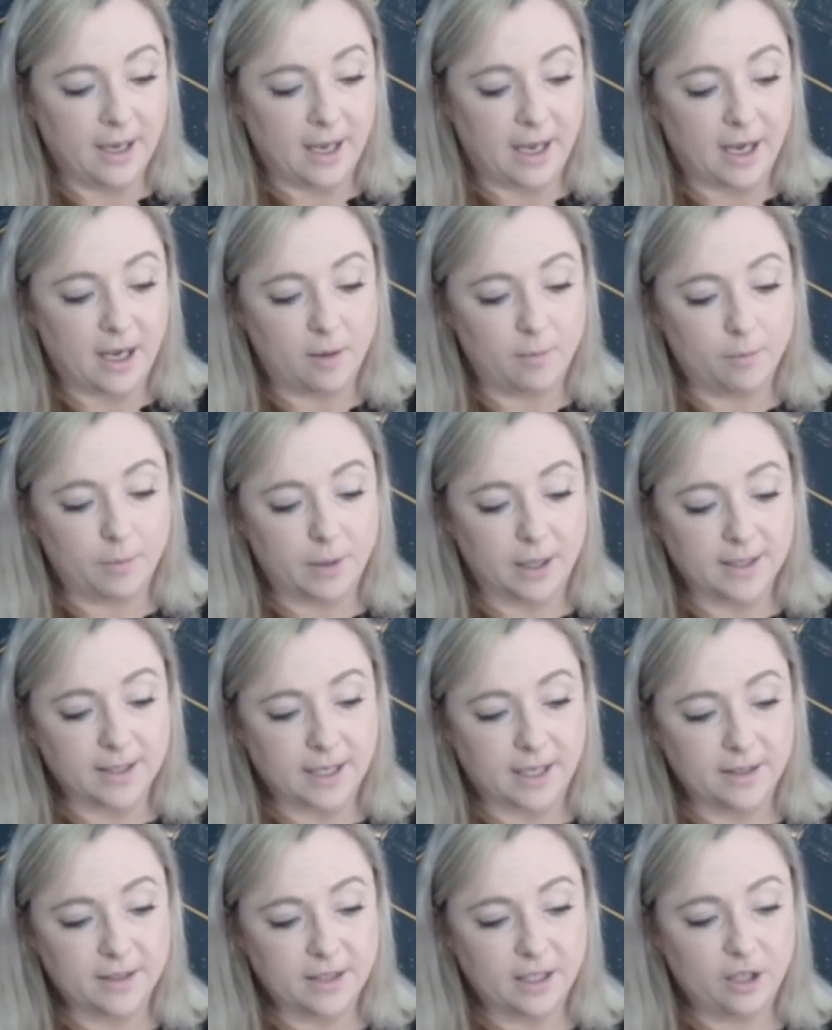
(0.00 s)
But it's
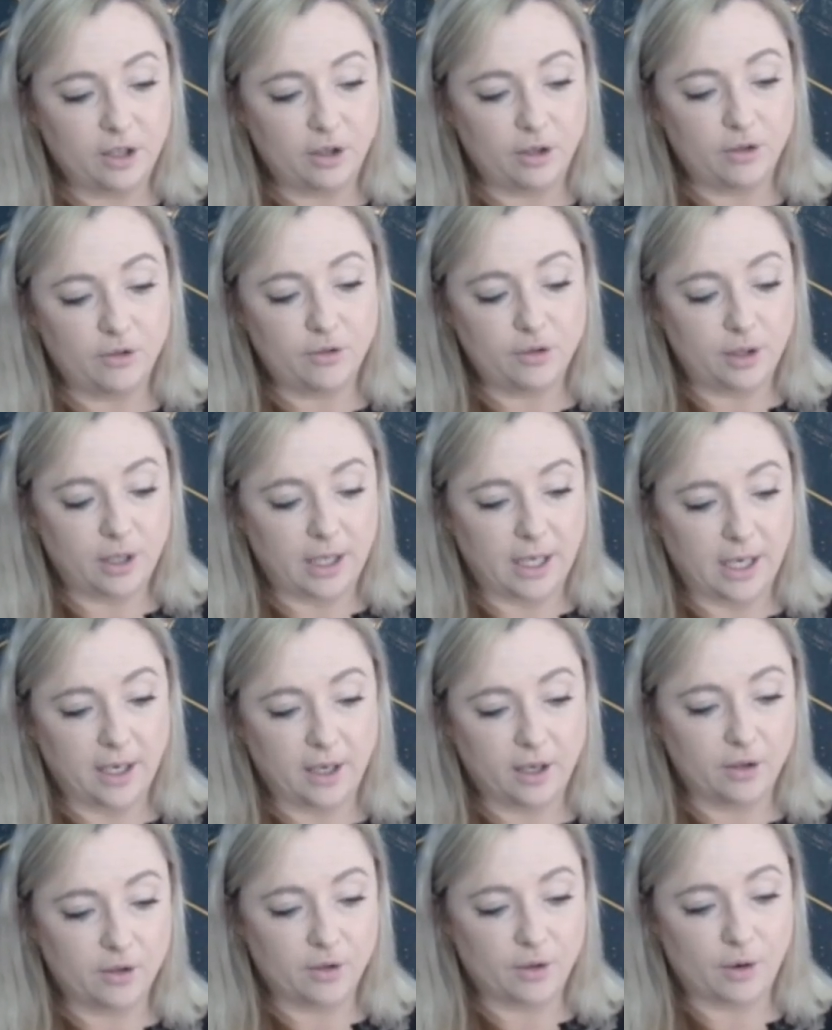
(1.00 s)
asking you to get
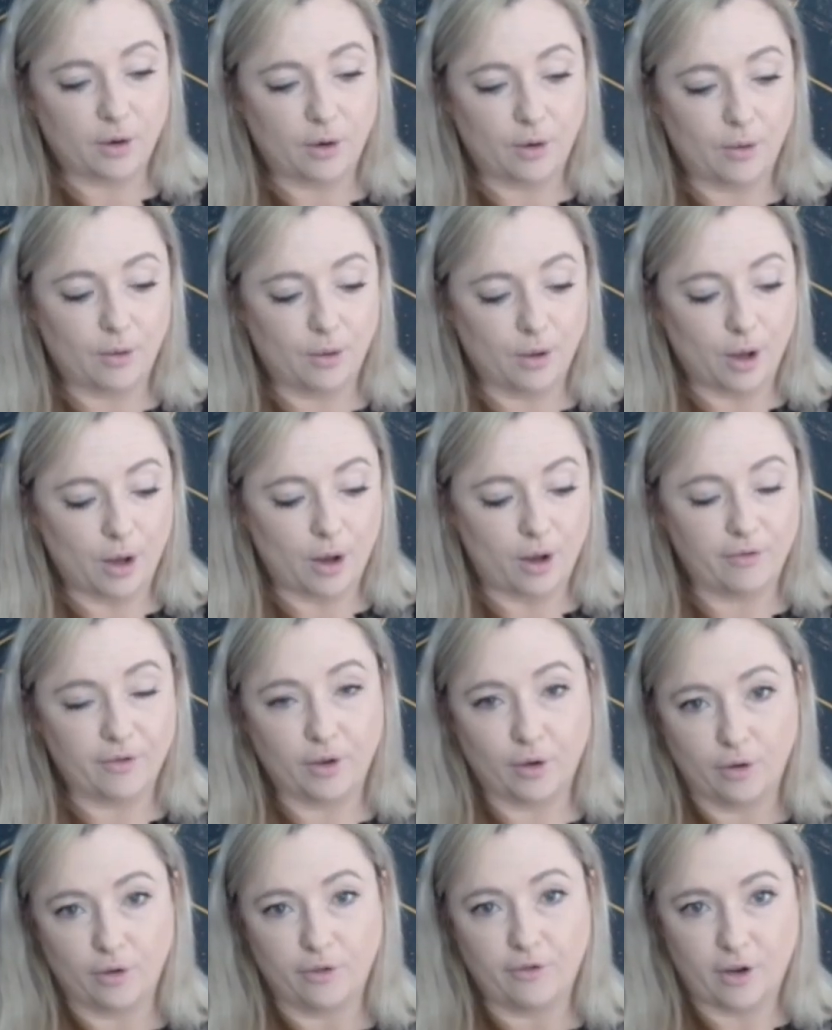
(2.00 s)
control of
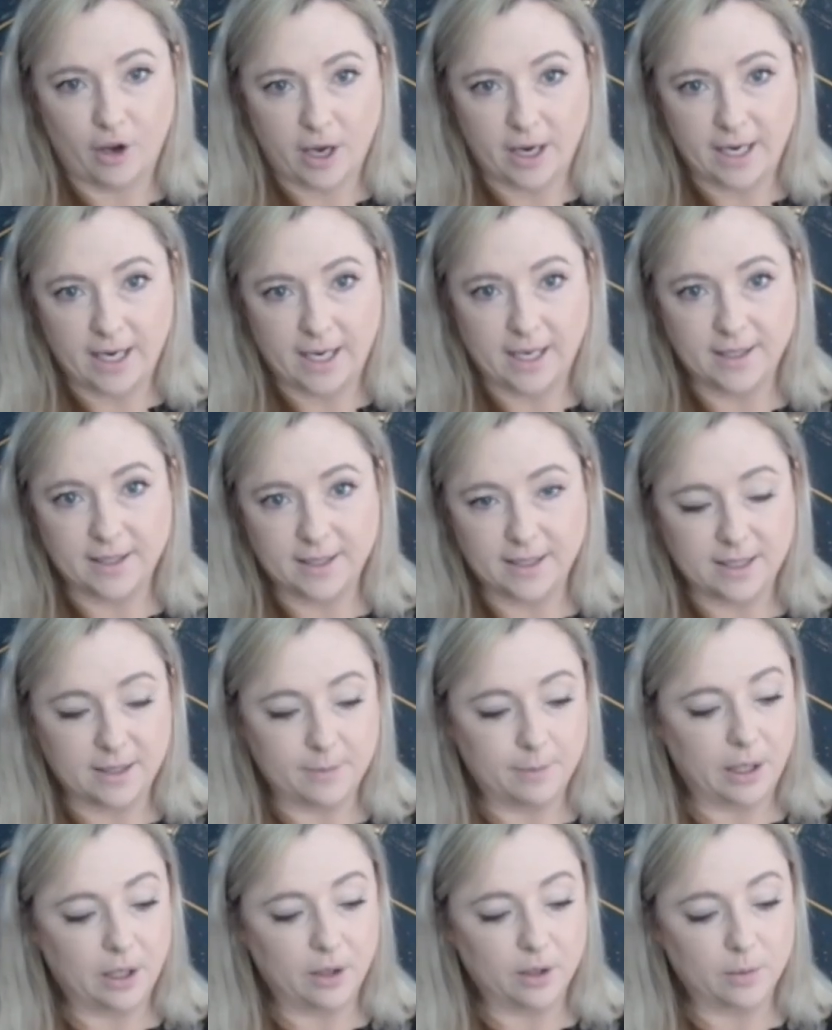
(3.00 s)
your finances,
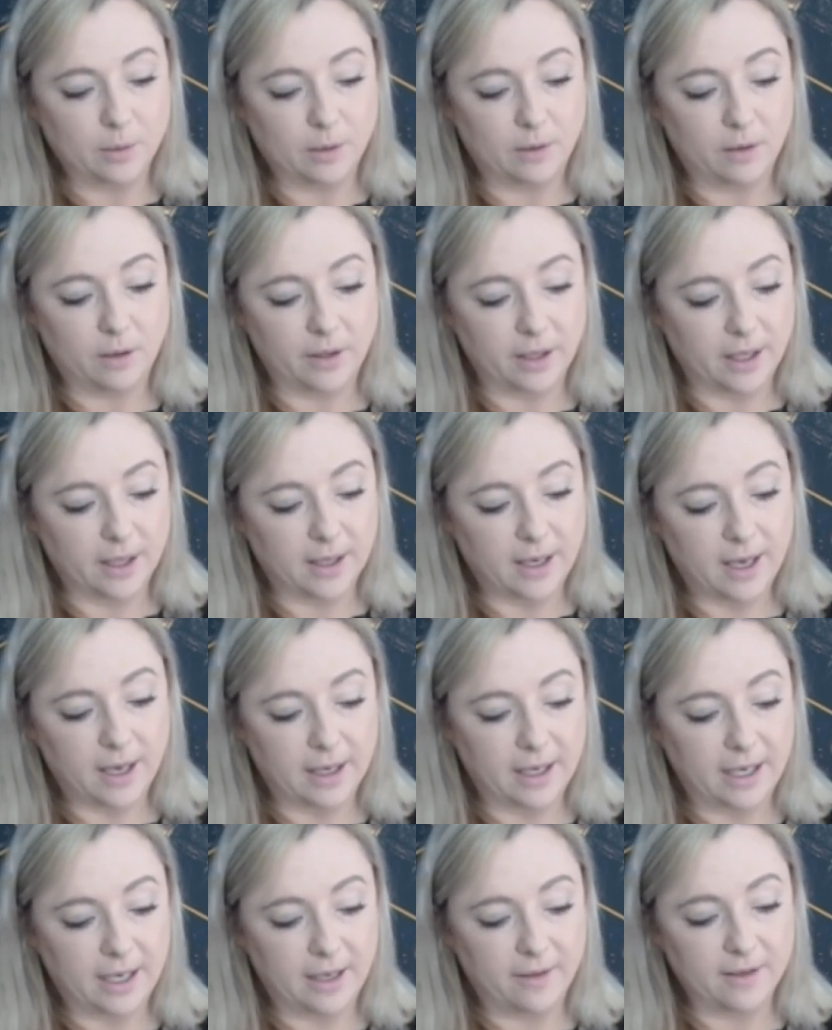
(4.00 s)
because we've got the
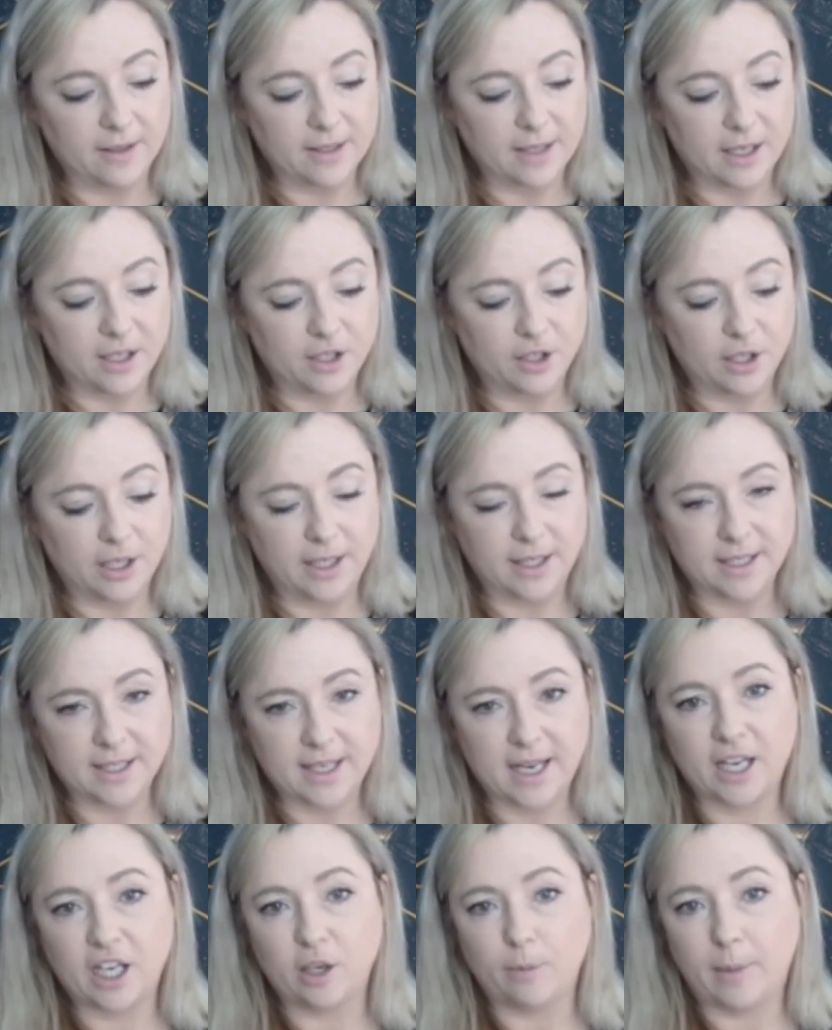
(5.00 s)
card here that says you need to
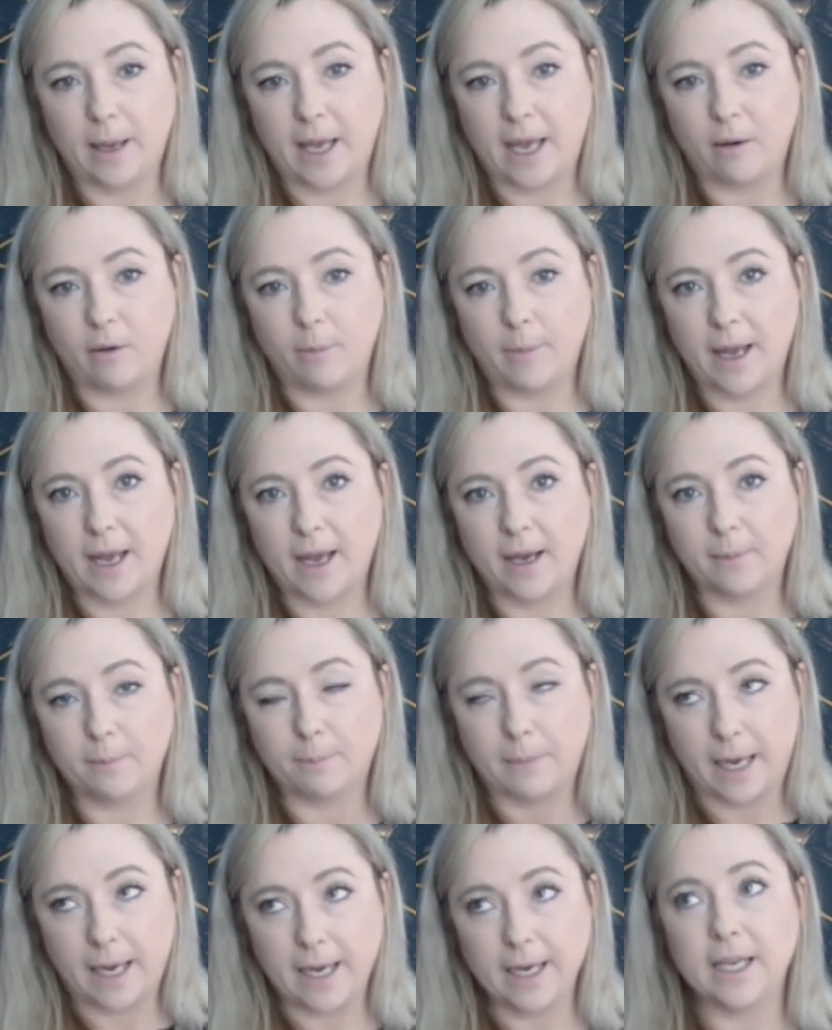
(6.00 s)
take your power
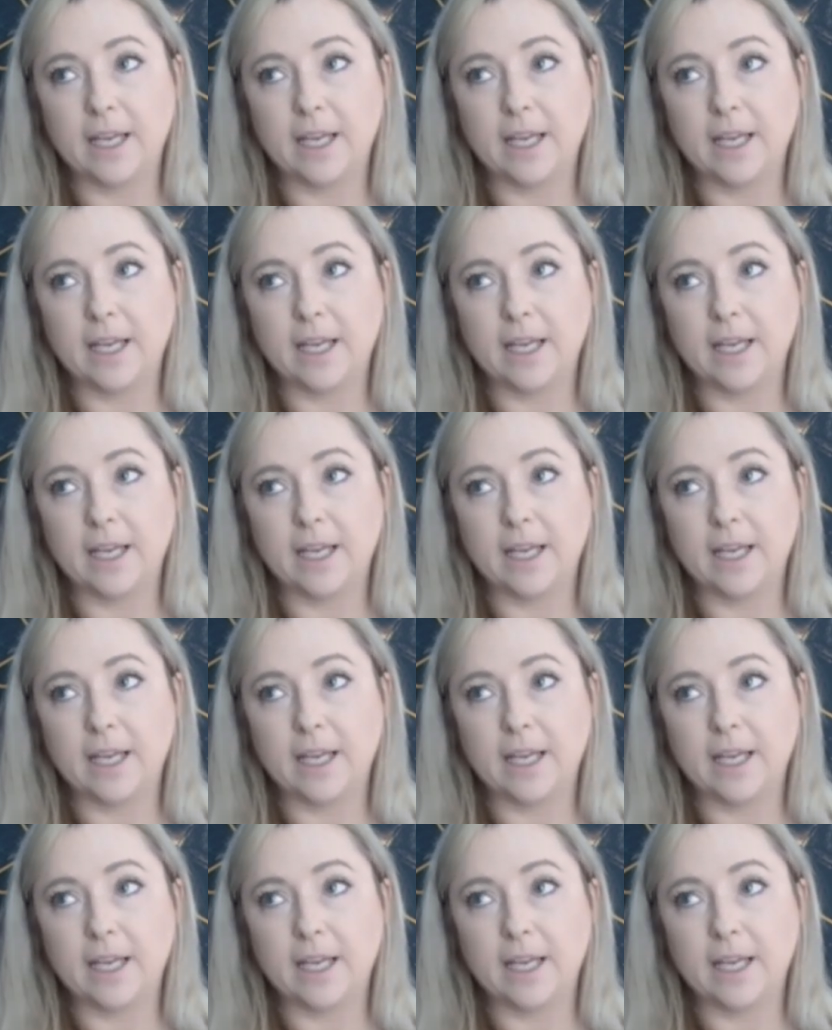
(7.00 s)
pack back